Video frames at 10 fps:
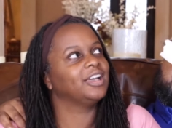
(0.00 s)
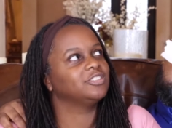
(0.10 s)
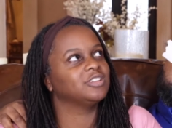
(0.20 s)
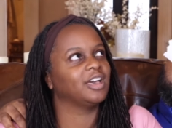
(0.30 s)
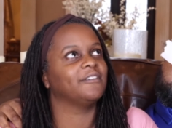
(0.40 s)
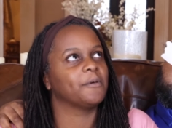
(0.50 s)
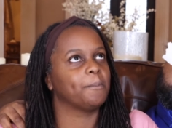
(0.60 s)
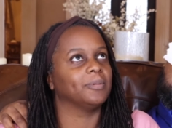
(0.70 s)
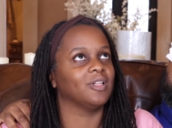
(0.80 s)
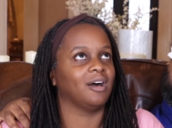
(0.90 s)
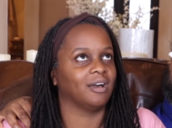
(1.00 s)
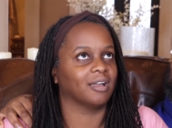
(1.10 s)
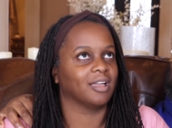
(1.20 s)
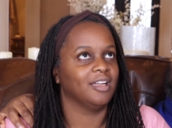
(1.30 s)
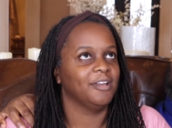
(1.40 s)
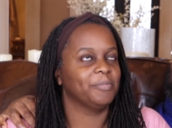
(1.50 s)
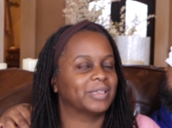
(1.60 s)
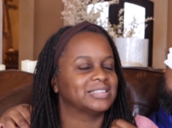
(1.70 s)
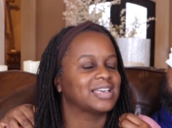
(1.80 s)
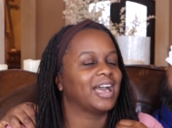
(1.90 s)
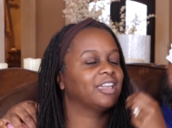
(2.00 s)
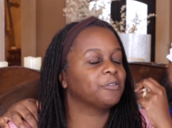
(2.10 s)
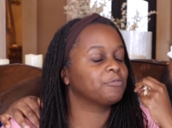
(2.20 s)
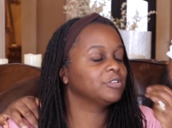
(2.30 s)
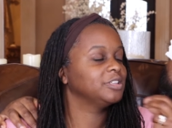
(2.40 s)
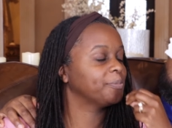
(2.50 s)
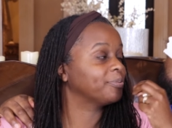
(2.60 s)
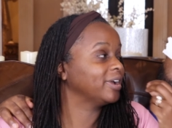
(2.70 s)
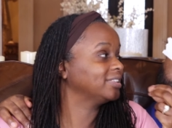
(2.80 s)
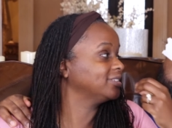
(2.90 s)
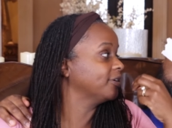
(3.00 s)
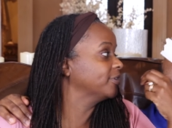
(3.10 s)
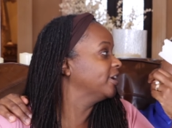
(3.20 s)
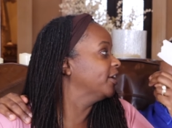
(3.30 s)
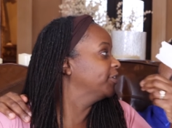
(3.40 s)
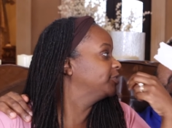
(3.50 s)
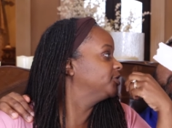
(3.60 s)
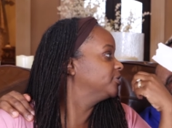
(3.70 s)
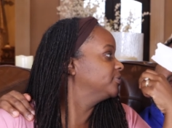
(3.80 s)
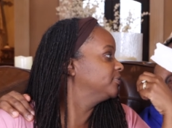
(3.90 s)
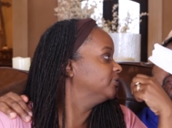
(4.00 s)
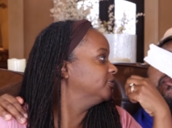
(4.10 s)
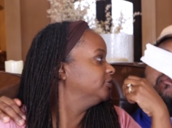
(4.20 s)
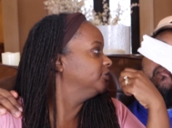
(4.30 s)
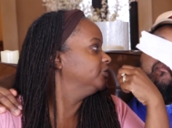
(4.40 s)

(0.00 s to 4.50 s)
I should have a blog because I could really break down character. Mm-hmm.